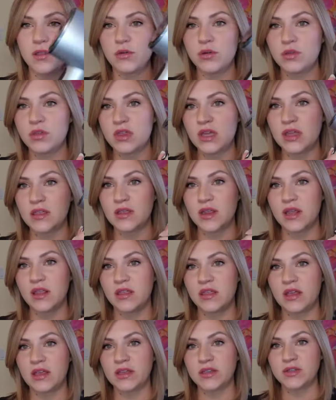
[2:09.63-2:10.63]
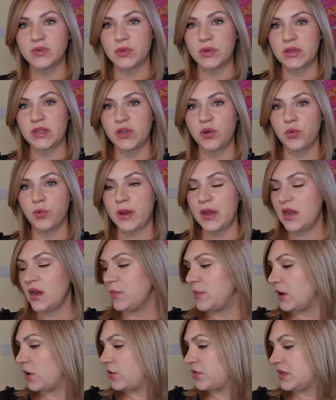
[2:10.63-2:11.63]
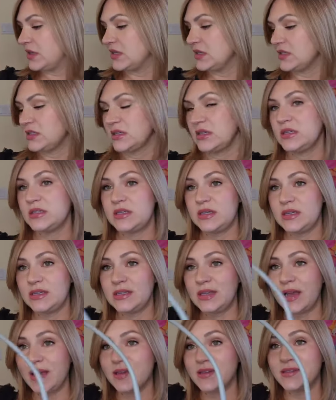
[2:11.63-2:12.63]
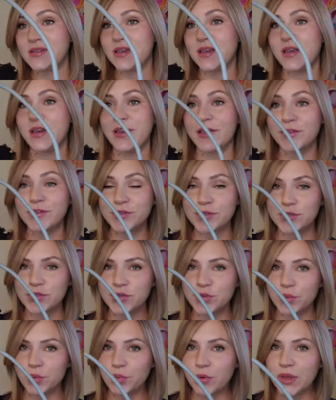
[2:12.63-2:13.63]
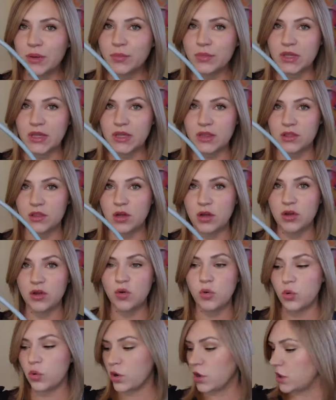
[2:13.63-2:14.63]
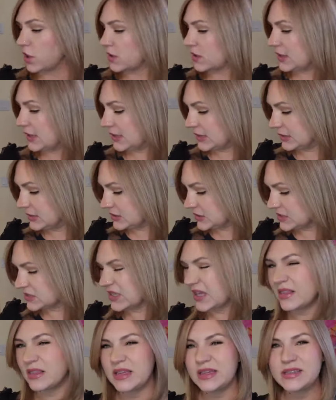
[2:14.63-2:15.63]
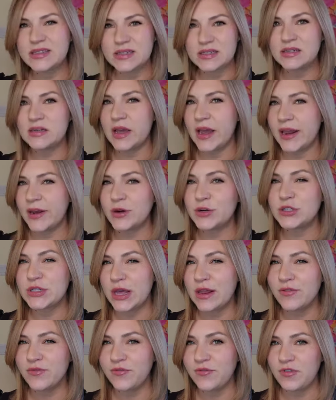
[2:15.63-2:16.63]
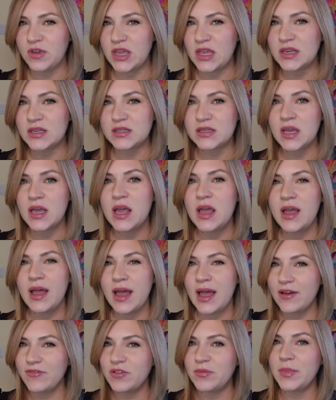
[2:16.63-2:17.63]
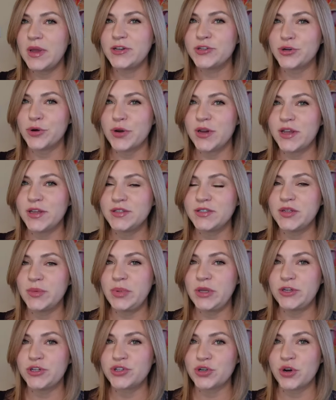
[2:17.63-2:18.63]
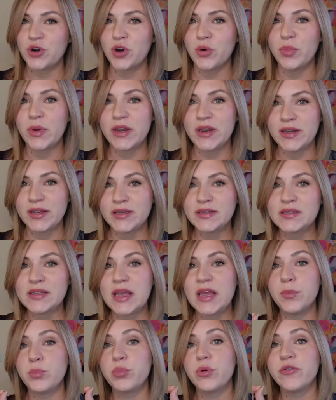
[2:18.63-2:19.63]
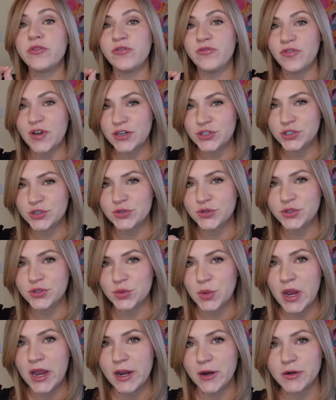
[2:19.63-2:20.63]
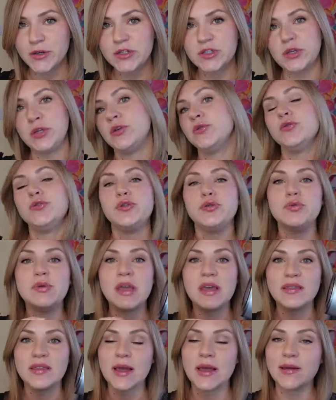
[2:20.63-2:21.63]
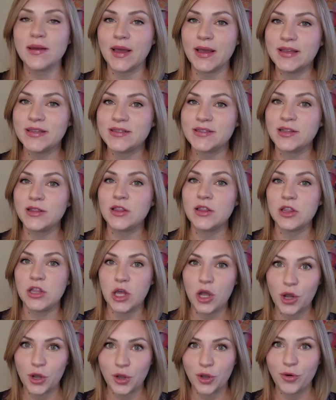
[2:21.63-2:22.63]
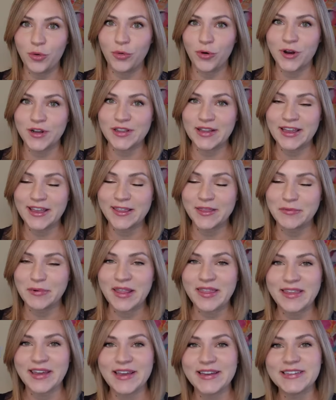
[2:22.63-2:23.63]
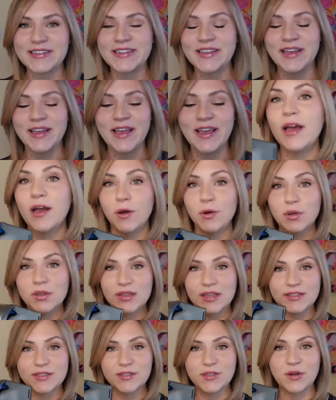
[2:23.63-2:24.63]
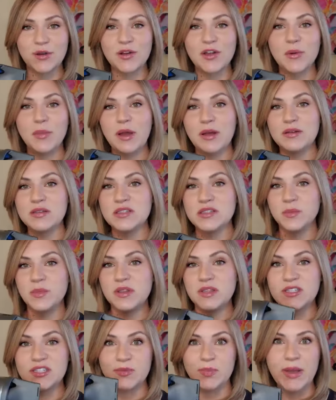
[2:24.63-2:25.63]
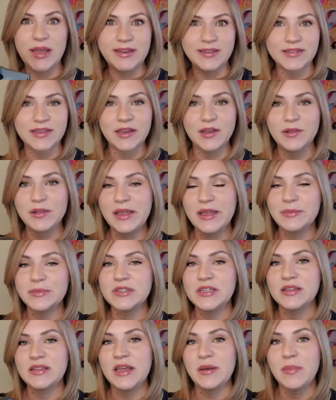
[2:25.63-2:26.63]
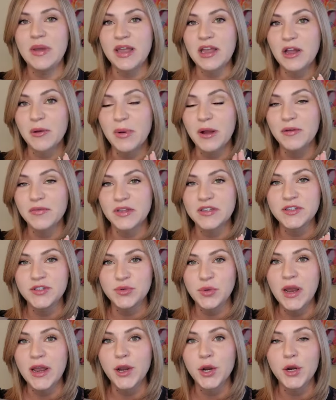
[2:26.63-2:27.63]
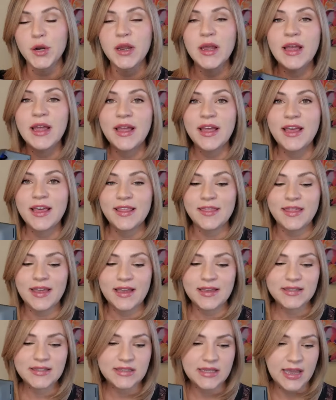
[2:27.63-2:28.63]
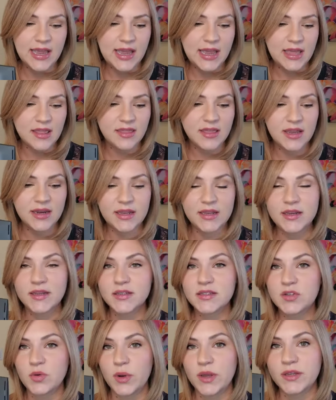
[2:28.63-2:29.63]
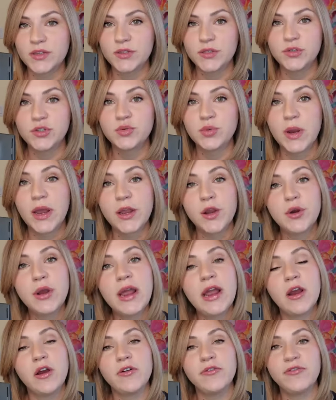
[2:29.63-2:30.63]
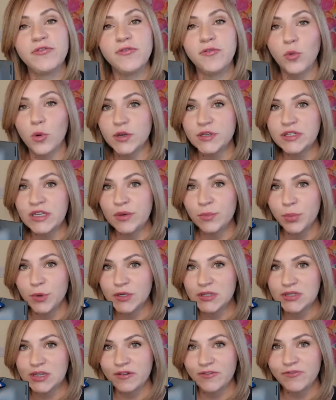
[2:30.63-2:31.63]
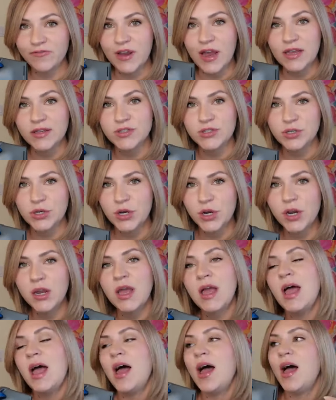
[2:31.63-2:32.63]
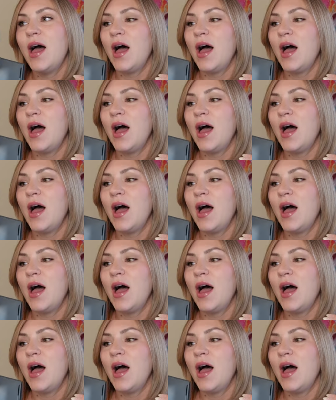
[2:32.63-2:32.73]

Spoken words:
The other thing that I think is really great about this is it has an extremely long cord. Like, this is at least 9 or 10 feet. Haven't measured it to be sure, but it is a professional dryer, so you do get that nice long cord length with it. Now, let's talk about some of the specs and claims that they make about this dryer. They say that it is going to dry your hair 14% faster.